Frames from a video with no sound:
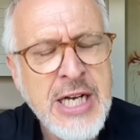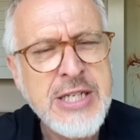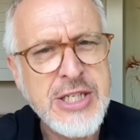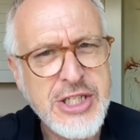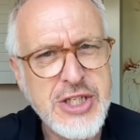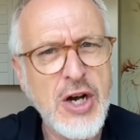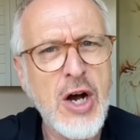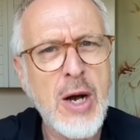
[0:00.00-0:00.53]
to
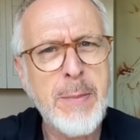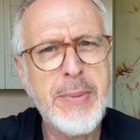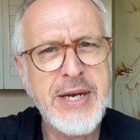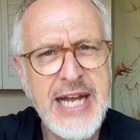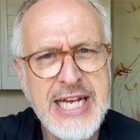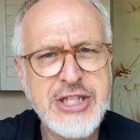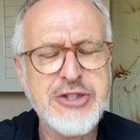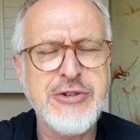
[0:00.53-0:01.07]
stop
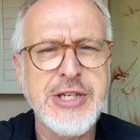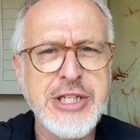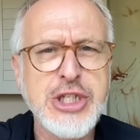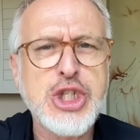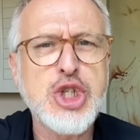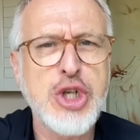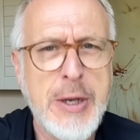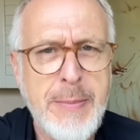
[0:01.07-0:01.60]

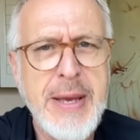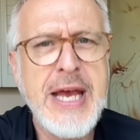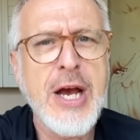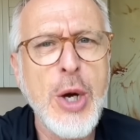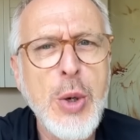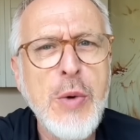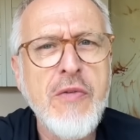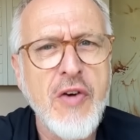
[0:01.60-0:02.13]
pedestrians tripping
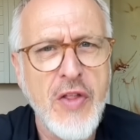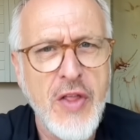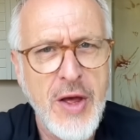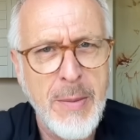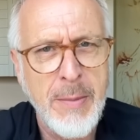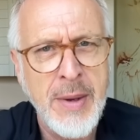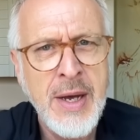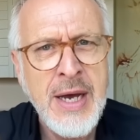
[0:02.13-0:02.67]
over
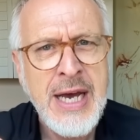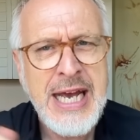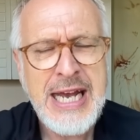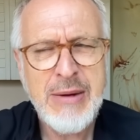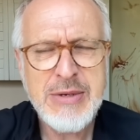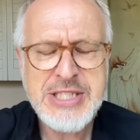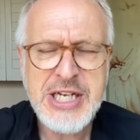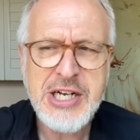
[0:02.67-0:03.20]
them.
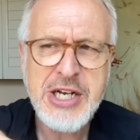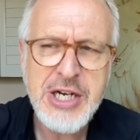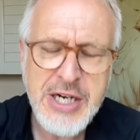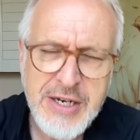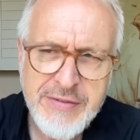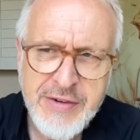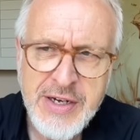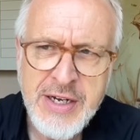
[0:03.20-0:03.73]
It was a
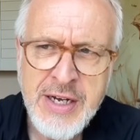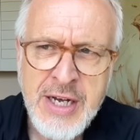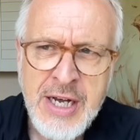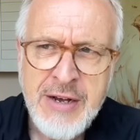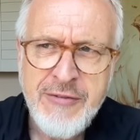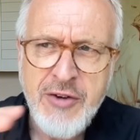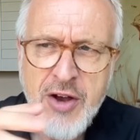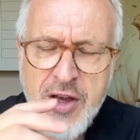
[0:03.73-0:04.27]
cover
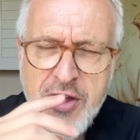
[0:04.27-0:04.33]
for